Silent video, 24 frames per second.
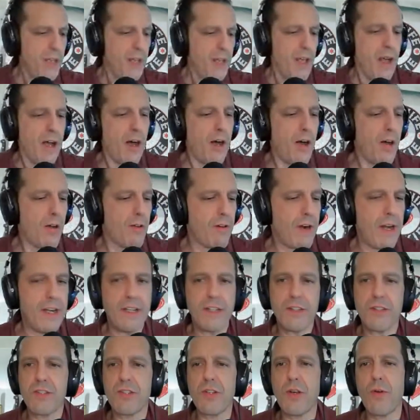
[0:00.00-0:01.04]
All right,
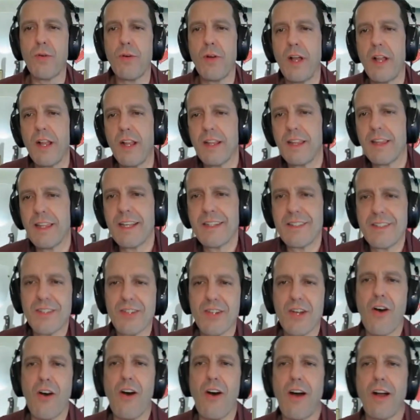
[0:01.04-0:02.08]
so let's
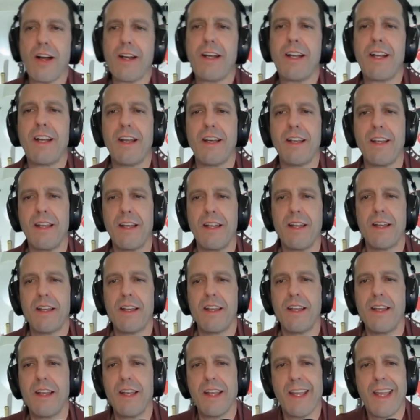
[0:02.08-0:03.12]
talk
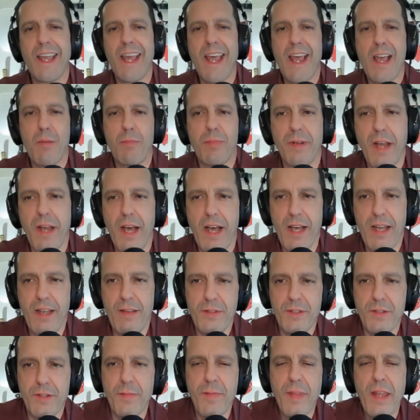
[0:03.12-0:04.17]
camp
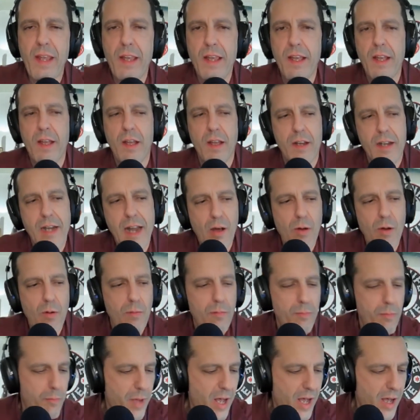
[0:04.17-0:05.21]
knives. Now,
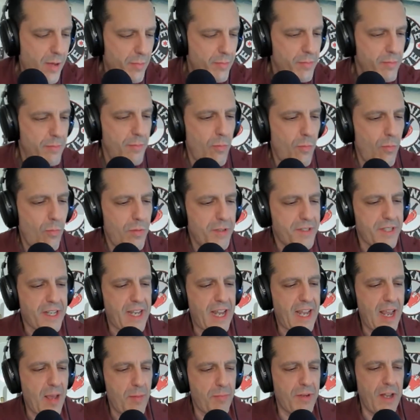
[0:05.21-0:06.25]
Bob, what's a
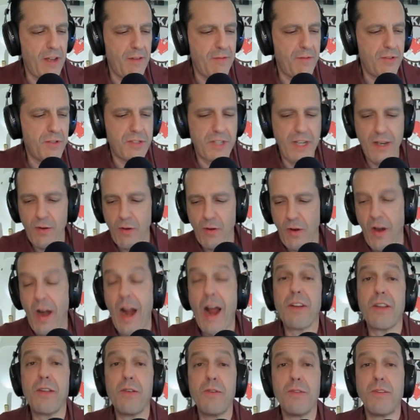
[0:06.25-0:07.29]
camp knife, you say, or how
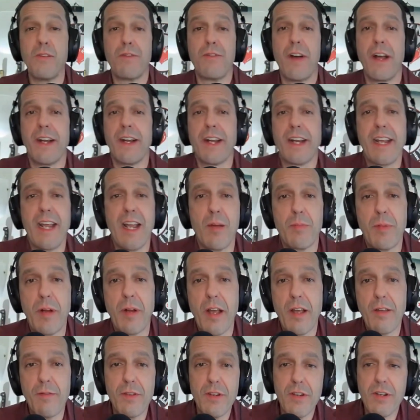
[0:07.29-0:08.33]
do you define a camp
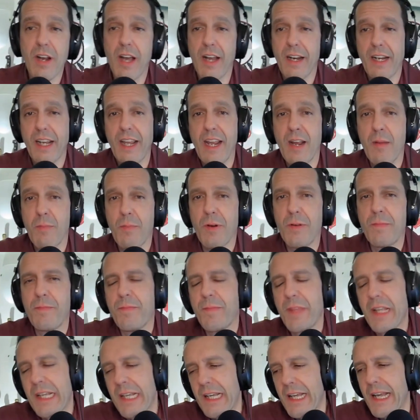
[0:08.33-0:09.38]
knife? You're not a camper.
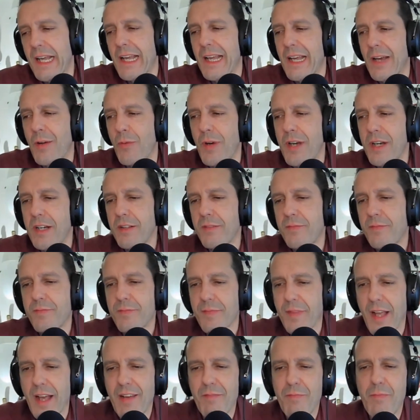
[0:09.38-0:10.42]
Well,
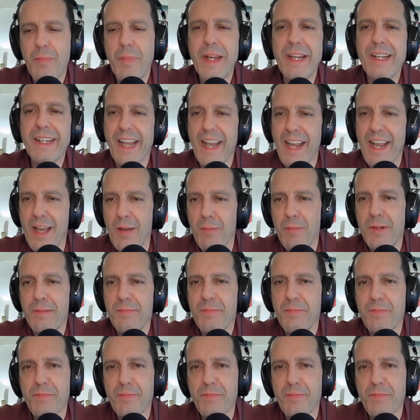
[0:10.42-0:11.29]
I've been camping.